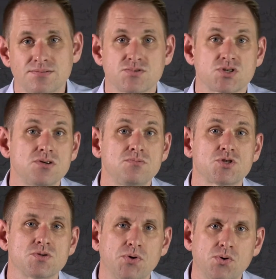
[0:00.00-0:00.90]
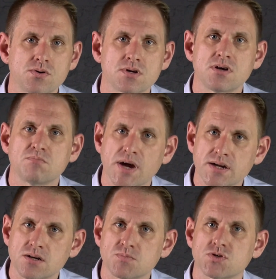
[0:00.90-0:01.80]
So support and
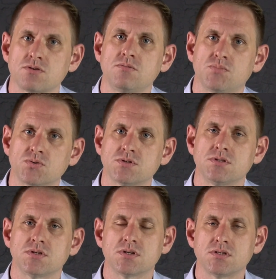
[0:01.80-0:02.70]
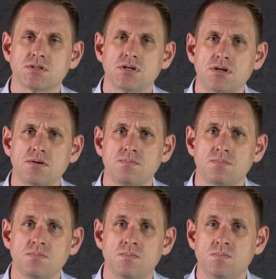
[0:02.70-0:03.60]
backups are important to consider.
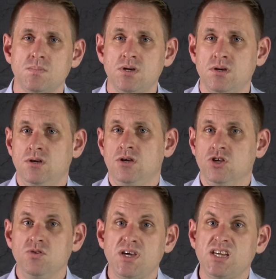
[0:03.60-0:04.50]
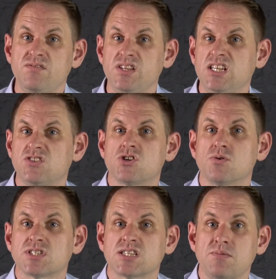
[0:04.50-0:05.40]
You may even need to
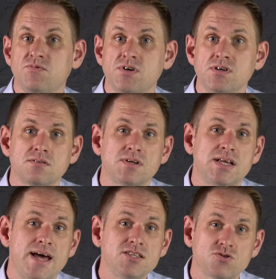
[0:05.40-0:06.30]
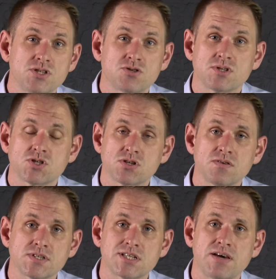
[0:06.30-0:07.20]
go a step further and enter into a
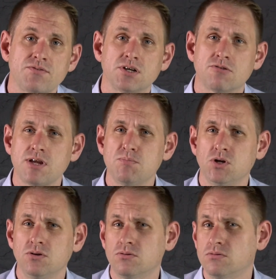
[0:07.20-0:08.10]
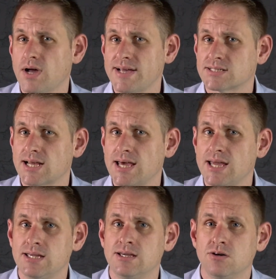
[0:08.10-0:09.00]
service level agreement, or
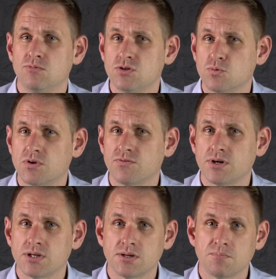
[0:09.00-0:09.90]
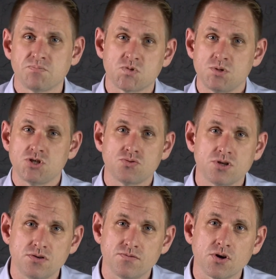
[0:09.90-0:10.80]
SLA, with your provider to ensure
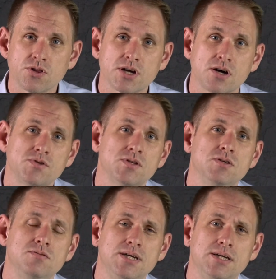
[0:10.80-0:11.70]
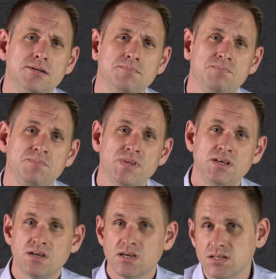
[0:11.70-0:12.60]
that you've got the cover that you need.
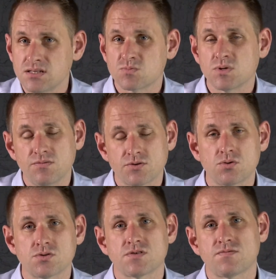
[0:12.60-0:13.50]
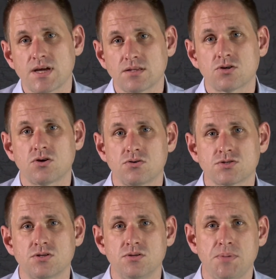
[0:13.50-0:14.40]
And this will of course affect the
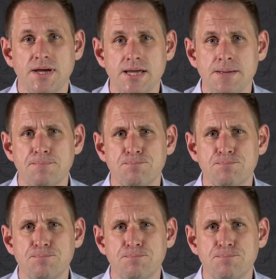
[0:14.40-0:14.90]
cost that you pay.